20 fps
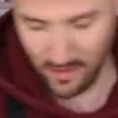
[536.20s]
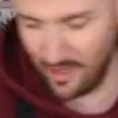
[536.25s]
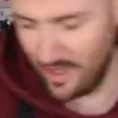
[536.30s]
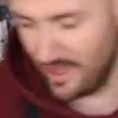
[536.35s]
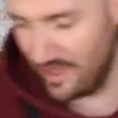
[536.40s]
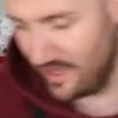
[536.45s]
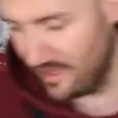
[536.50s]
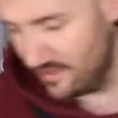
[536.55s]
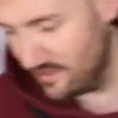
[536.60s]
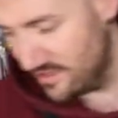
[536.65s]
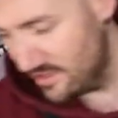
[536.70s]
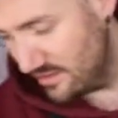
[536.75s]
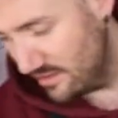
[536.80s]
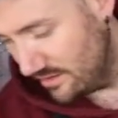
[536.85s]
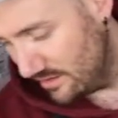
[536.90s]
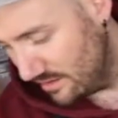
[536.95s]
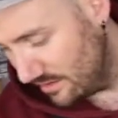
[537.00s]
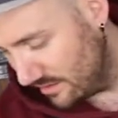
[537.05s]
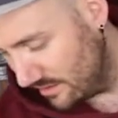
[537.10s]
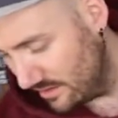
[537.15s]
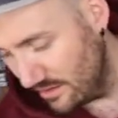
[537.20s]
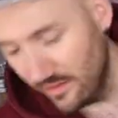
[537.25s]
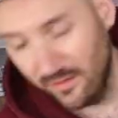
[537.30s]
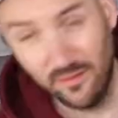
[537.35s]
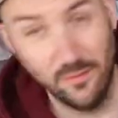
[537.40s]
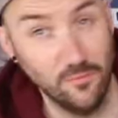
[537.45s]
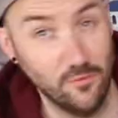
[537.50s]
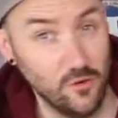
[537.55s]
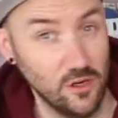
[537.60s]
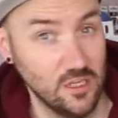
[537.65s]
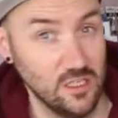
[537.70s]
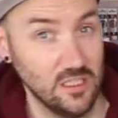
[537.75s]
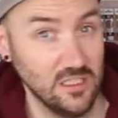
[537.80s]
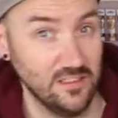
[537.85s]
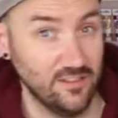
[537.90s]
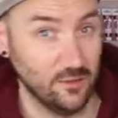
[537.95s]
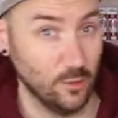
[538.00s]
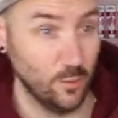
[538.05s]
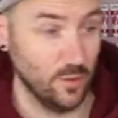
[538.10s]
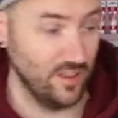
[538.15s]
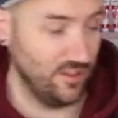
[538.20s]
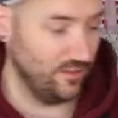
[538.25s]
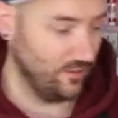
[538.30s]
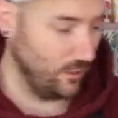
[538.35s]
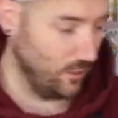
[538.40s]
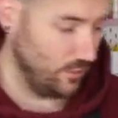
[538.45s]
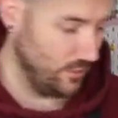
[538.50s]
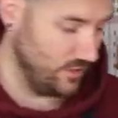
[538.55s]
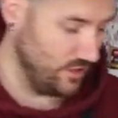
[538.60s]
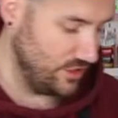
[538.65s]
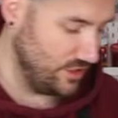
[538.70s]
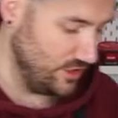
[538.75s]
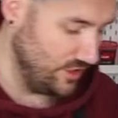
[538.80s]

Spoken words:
and some freshly squeezed orange